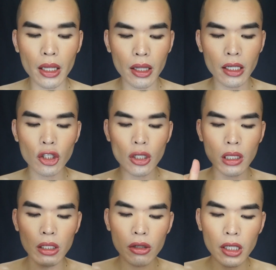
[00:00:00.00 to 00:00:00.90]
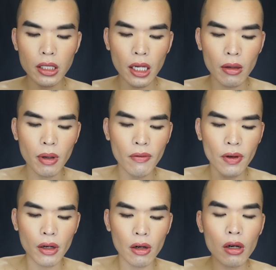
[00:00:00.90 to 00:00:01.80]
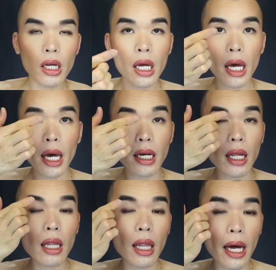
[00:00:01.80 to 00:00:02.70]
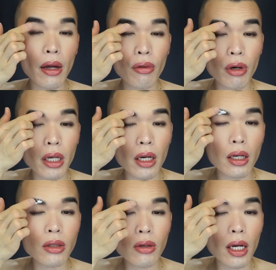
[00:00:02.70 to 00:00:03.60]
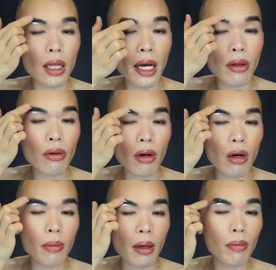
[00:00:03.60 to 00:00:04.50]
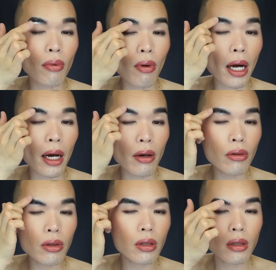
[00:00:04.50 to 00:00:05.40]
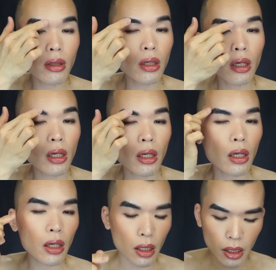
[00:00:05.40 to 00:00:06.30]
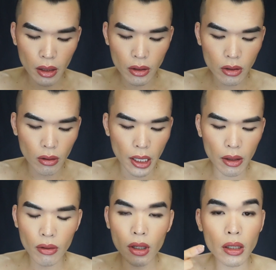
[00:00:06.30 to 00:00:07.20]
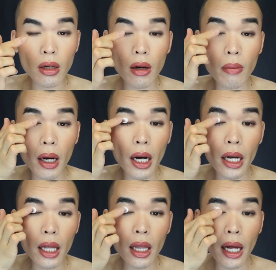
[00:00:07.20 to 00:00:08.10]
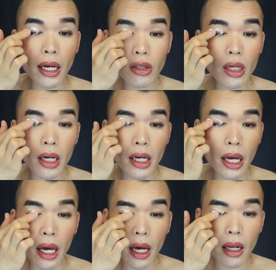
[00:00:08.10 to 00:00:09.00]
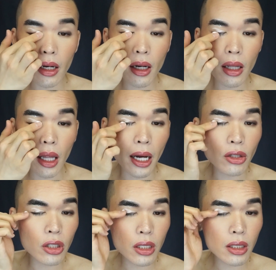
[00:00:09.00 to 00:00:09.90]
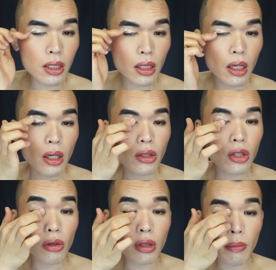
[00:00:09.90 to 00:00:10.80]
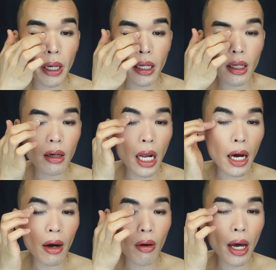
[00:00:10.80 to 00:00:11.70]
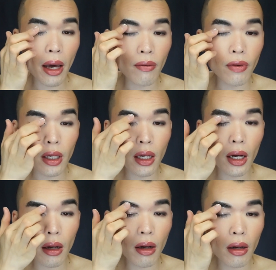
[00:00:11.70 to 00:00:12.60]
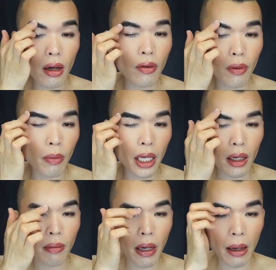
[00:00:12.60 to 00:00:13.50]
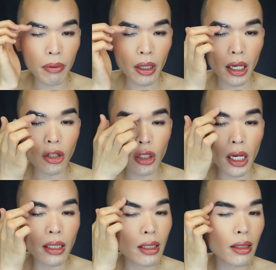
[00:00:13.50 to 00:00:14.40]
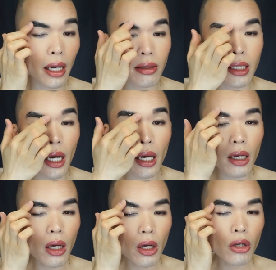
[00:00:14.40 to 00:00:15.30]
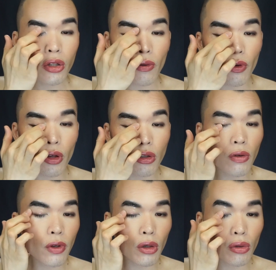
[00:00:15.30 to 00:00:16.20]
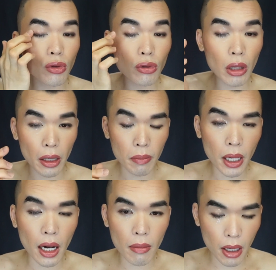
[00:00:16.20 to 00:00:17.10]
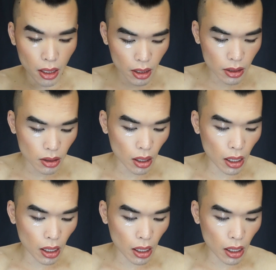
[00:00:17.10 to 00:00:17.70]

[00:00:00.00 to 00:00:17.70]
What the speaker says: and then just literally taking my finger and lathering it on. So I lather it on my brows. I also lather it on my lash line and lashes. So depending on how heavy of a makeup application I did that day. So for those of you who do like pomades